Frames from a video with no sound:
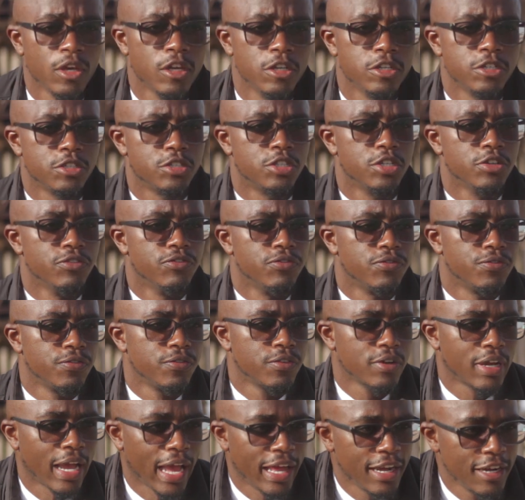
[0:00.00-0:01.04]
Steve,
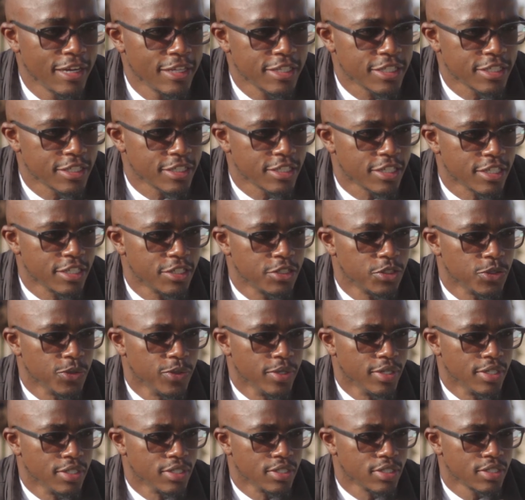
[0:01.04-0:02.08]
kindly shared to
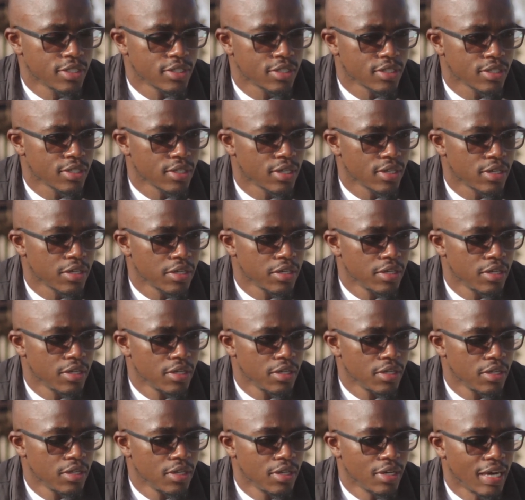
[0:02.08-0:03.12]
us
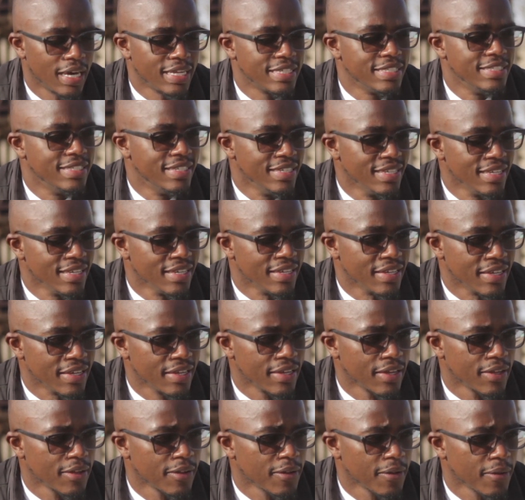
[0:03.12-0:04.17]
a day
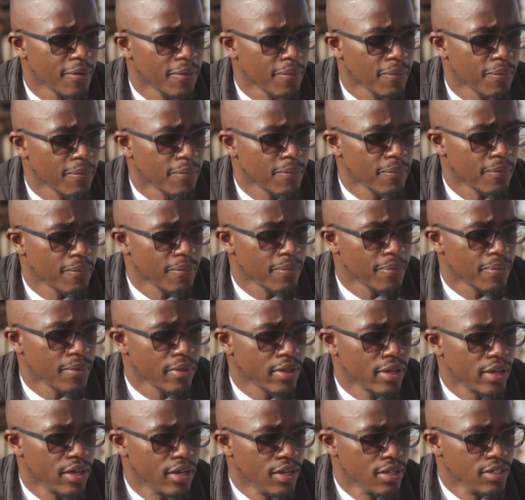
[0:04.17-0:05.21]

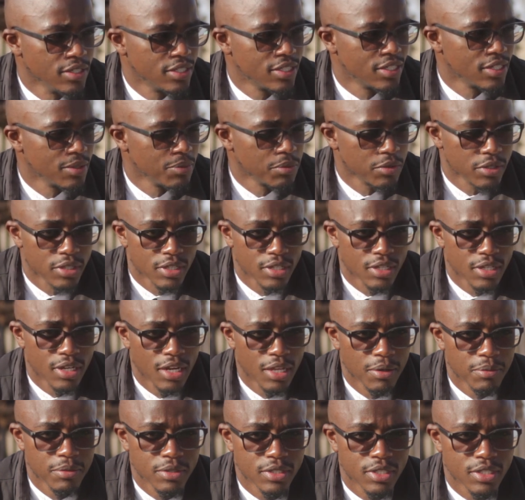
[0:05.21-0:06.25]
and somebody,
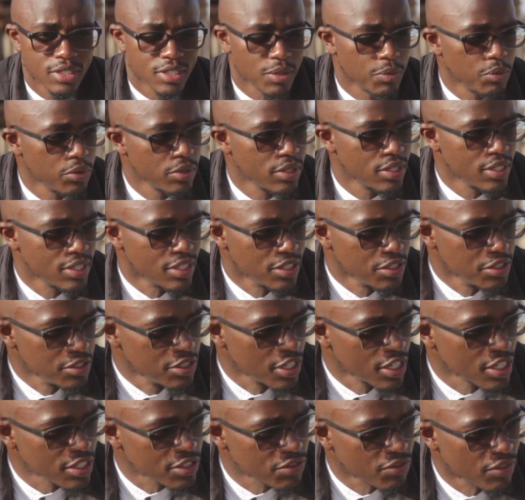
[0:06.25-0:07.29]
let me say, somebody
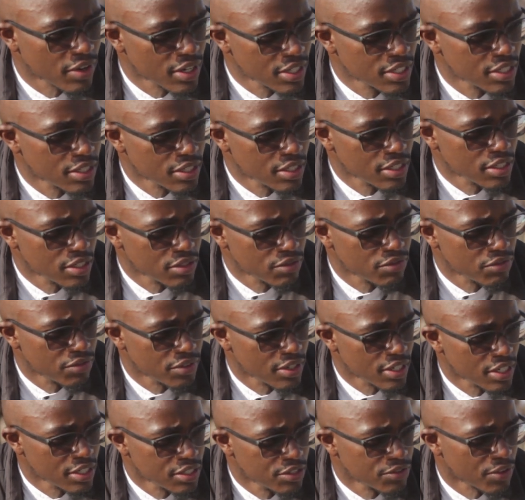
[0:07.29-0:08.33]
just right in this village